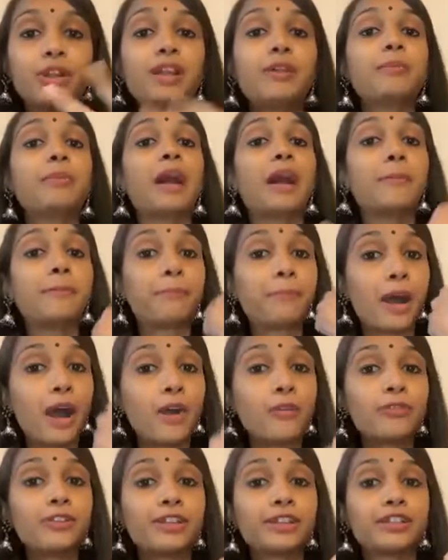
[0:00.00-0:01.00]
I'm
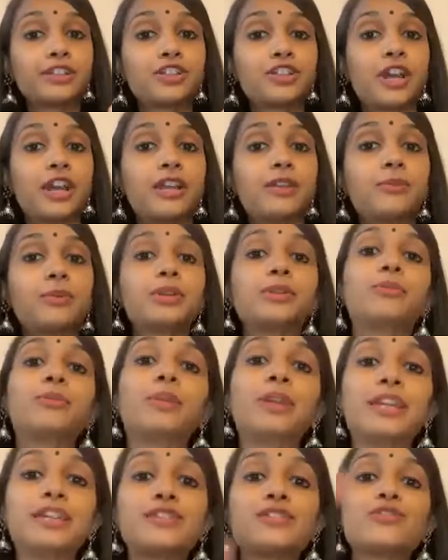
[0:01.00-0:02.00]
empowering the child with
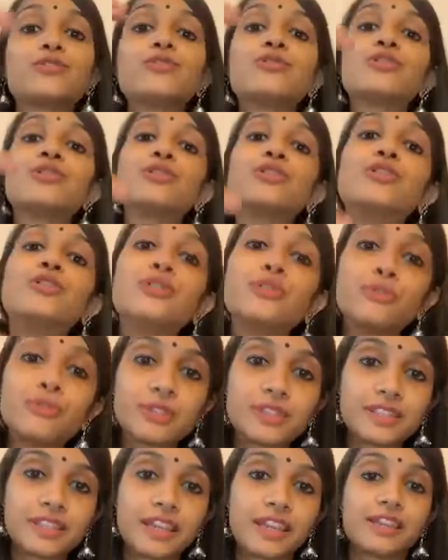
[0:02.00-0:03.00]
ways to
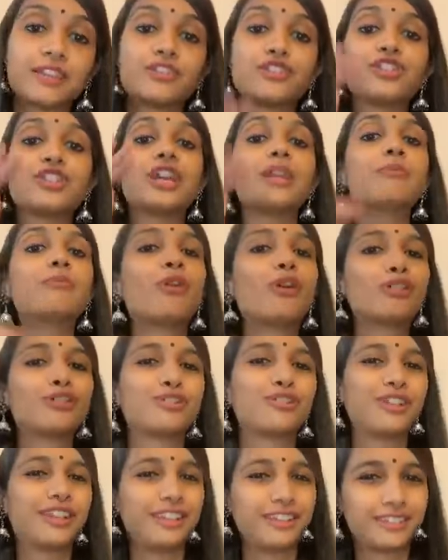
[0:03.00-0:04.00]
reduce the energy and
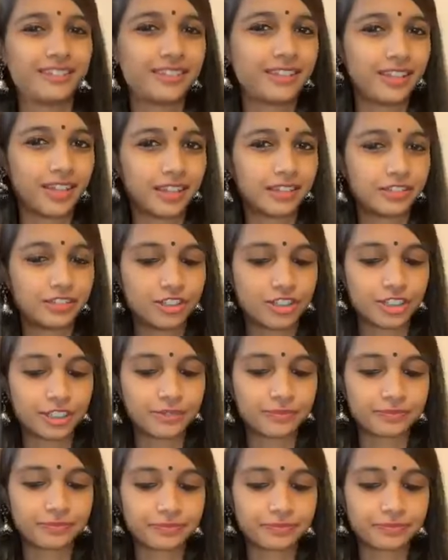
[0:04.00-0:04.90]
modulate the energy.